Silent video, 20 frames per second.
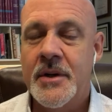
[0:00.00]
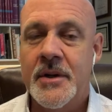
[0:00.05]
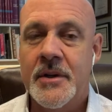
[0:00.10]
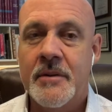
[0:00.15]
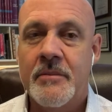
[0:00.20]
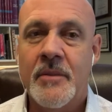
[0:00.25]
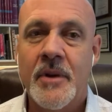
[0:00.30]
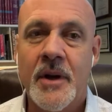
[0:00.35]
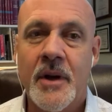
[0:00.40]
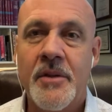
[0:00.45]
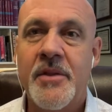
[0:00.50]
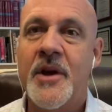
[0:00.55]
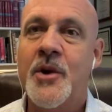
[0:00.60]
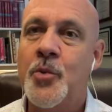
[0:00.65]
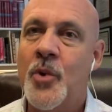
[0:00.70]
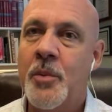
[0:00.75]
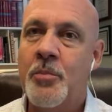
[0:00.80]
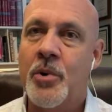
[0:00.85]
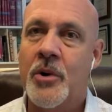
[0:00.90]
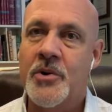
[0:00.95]
And I think
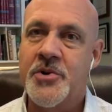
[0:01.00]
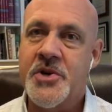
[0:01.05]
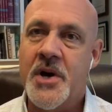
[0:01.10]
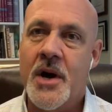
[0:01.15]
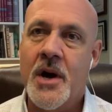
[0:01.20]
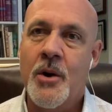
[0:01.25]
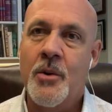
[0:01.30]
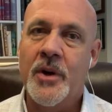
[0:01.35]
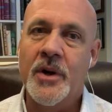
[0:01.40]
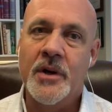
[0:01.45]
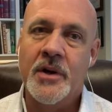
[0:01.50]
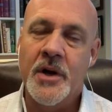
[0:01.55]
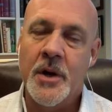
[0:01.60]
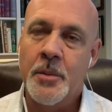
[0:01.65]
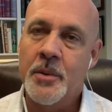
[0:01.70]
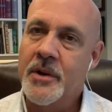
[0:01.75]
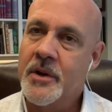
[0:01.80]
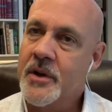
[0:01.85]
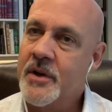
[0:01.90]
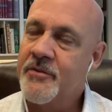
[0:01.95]
we approach hiring a
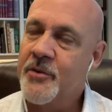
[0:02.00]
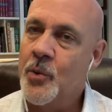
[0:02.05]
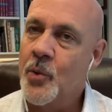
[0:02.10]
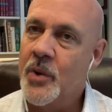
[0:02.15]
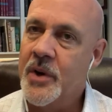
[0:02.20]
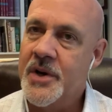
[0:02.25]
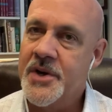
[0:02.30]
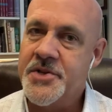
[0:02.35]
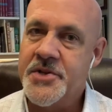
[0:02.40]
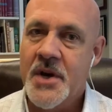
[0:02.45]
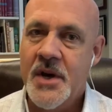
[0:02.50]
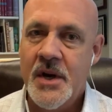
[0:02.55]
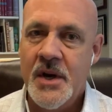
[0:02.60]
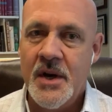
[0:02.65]
couple of different ways.